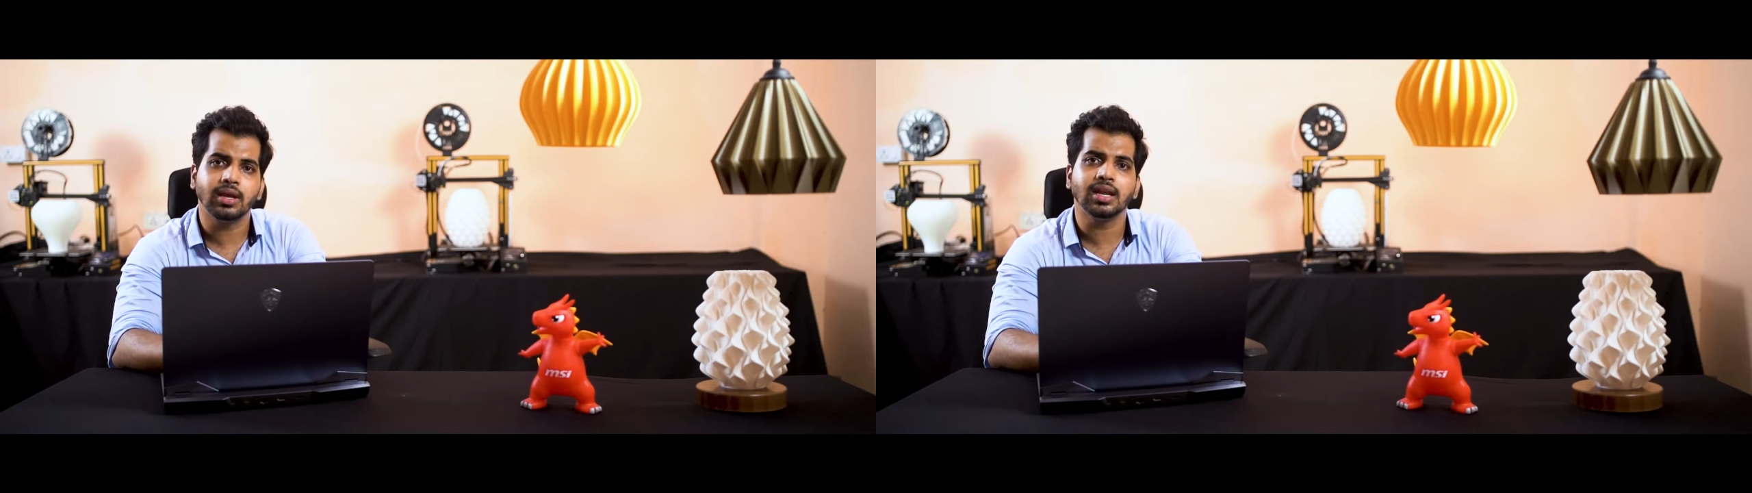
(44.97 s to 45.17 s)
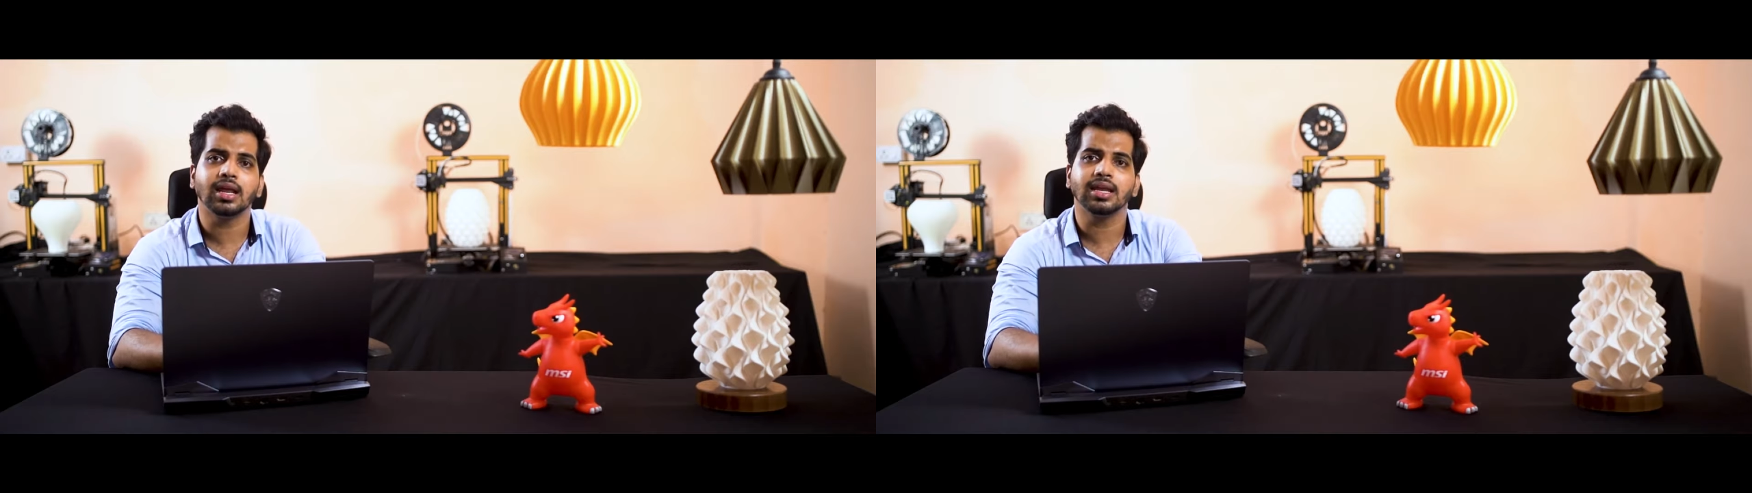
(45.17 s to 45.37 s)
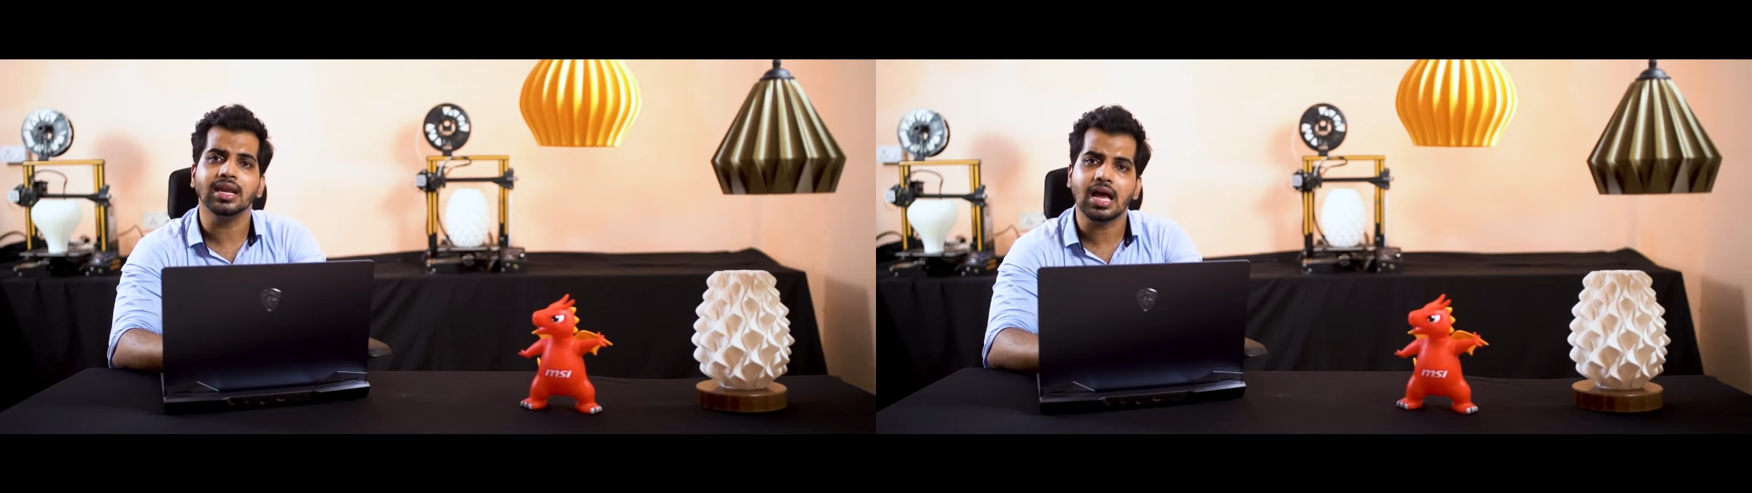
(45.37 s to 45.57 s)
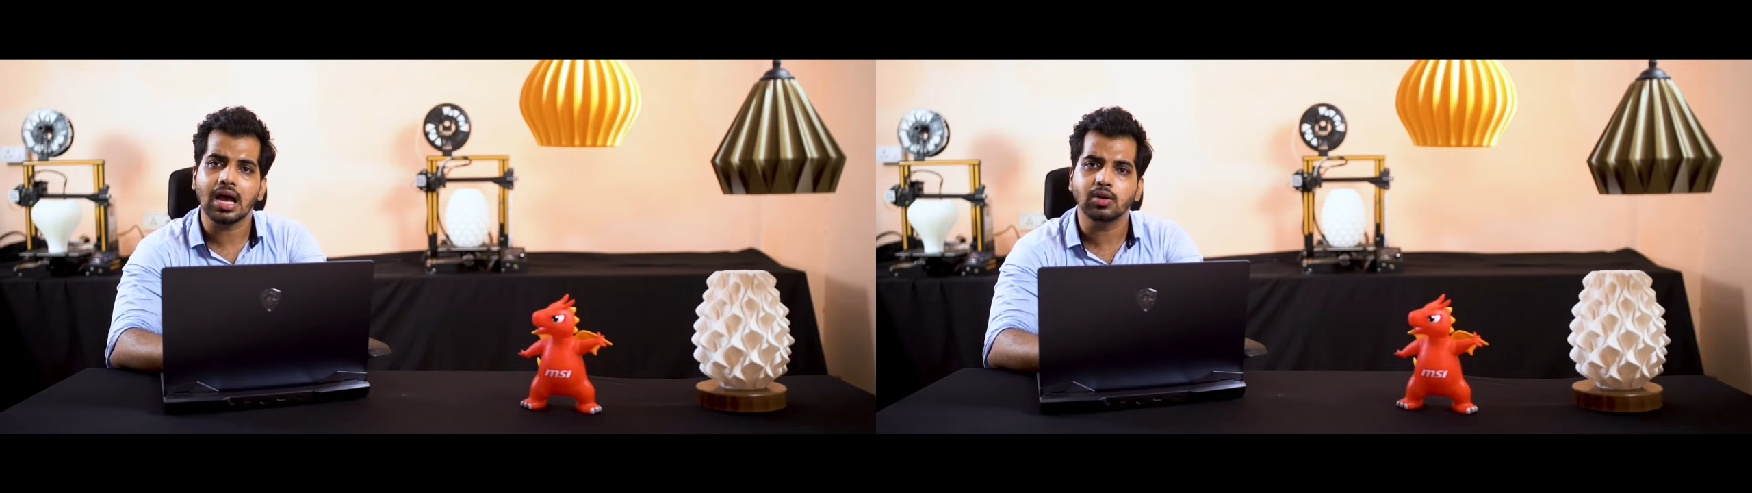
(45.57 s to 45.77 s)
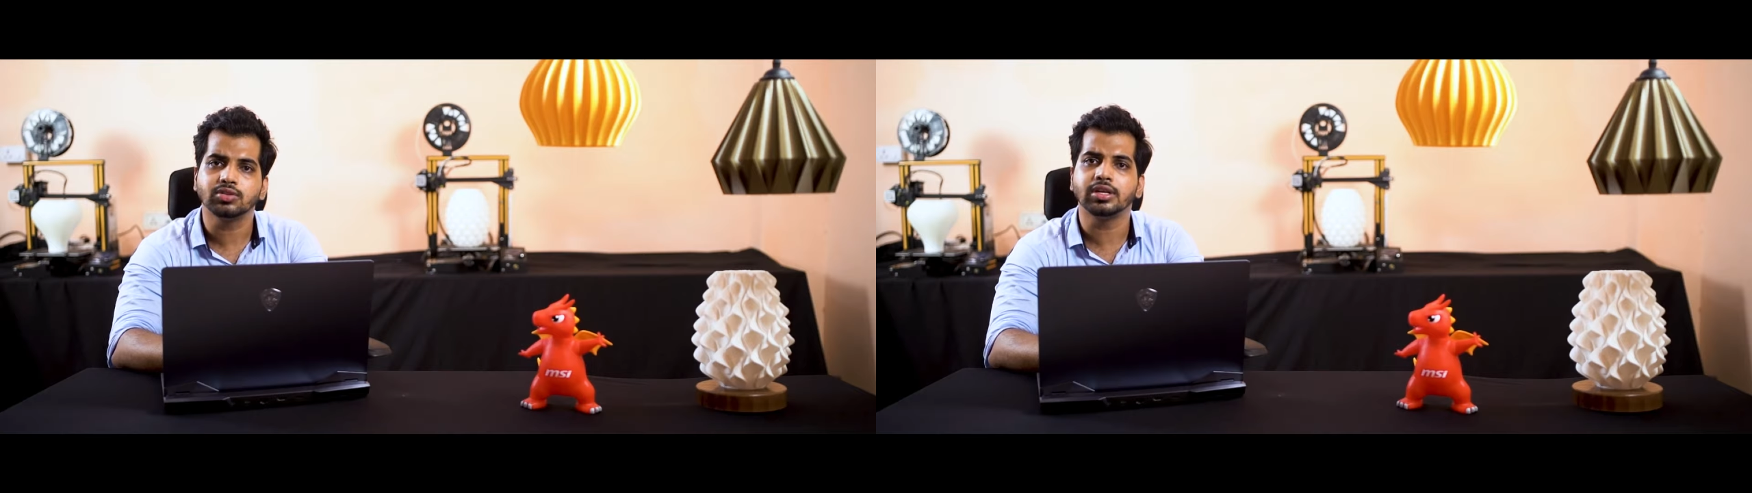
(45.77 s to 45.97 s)
in our
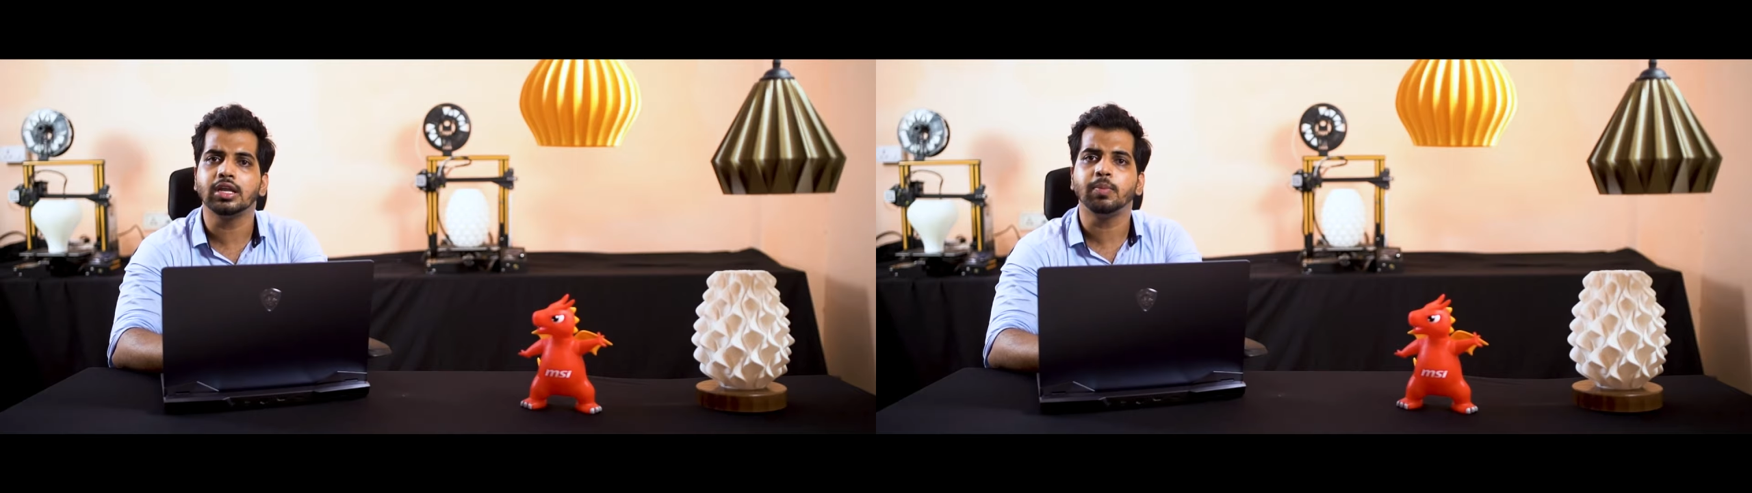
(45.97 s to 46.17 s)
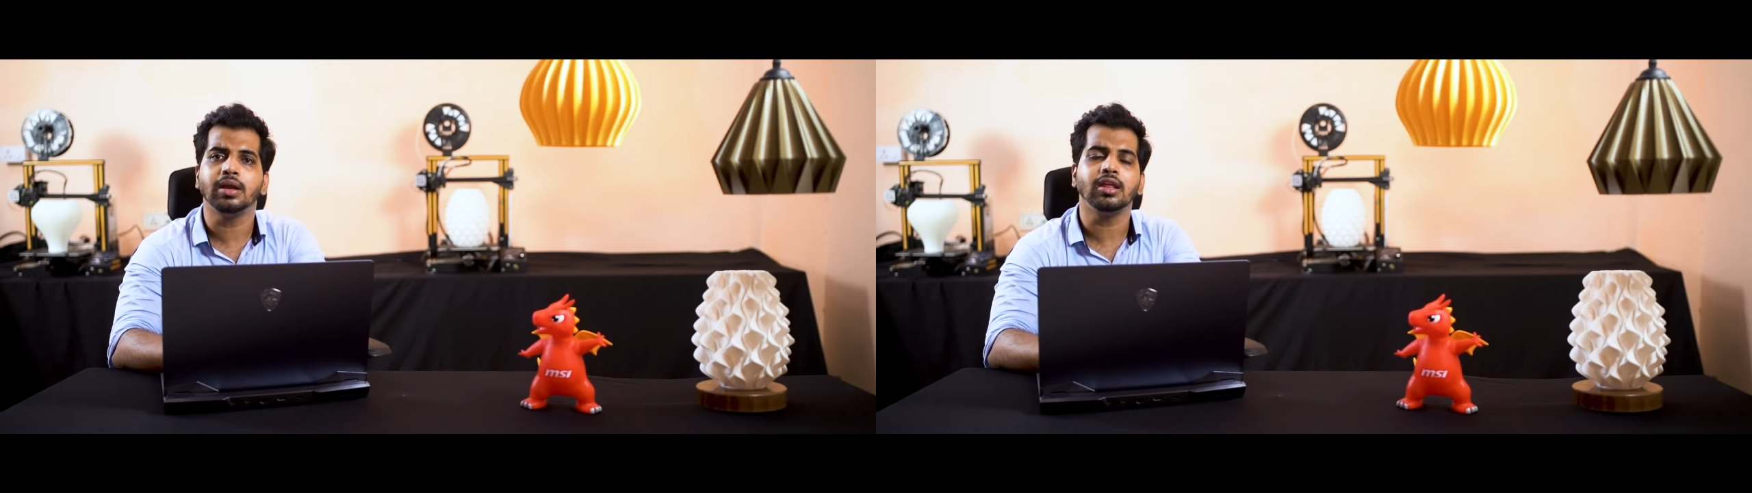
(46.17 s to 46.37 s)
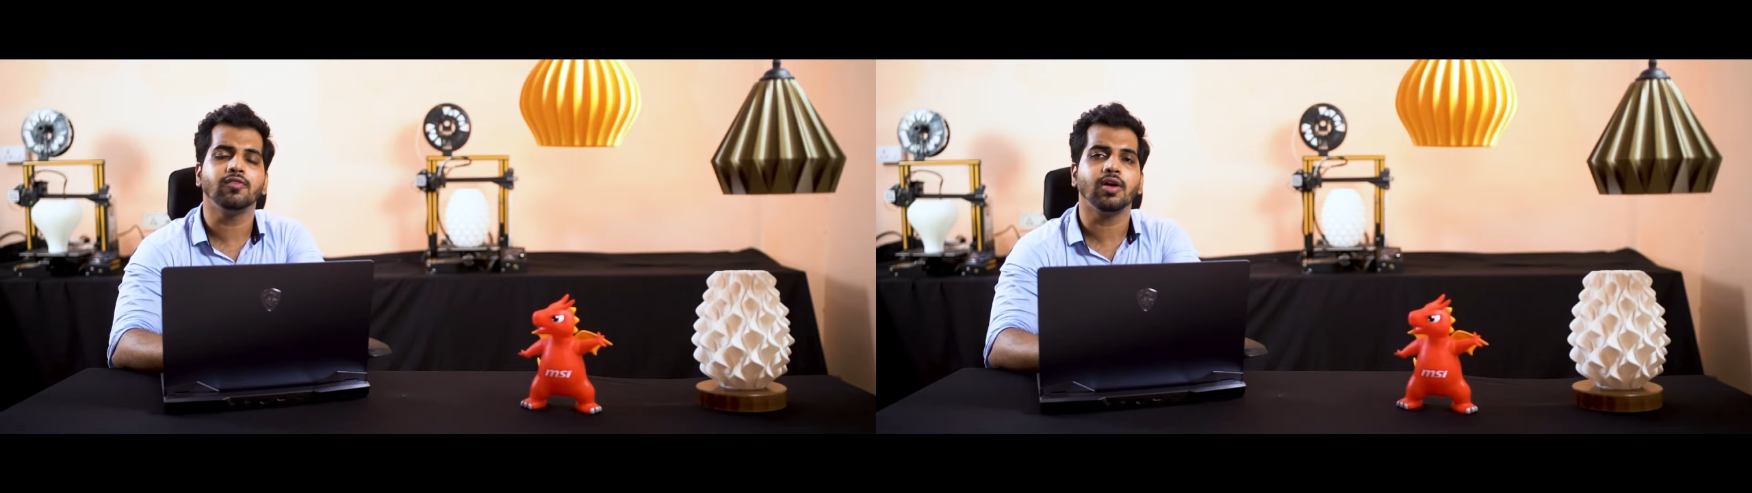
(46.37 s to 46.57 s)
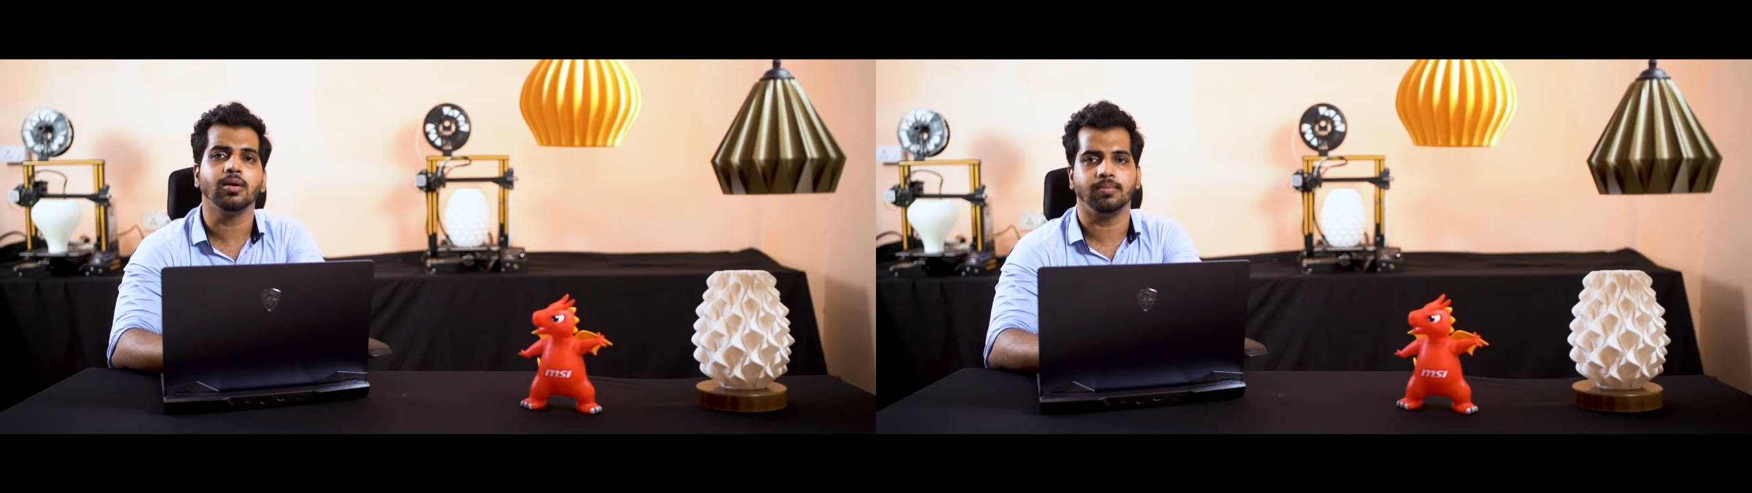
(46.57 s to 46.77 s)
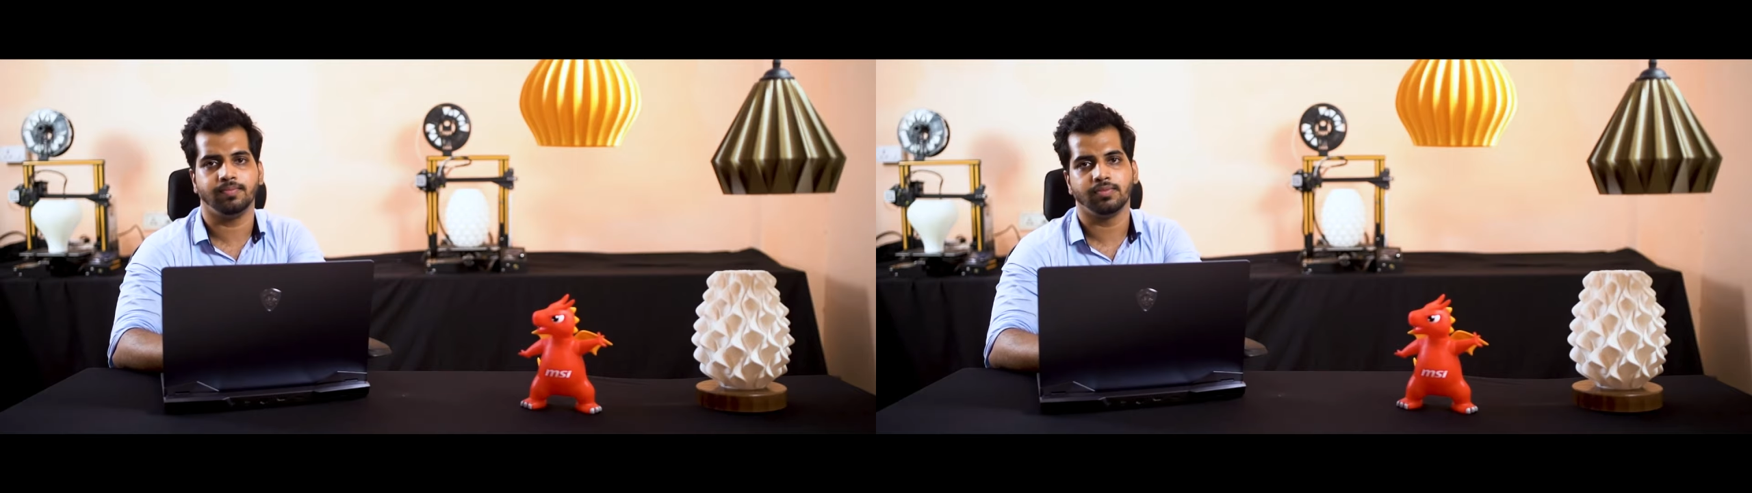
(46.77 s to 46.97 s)
in-house 3D printing farm.